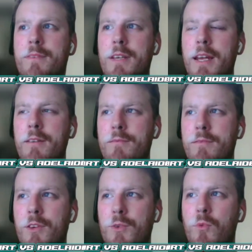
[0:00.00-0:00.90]
in
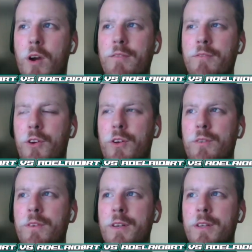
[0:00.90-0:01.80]
the review.
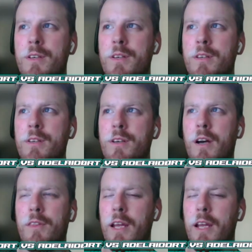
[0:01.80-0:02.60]
I think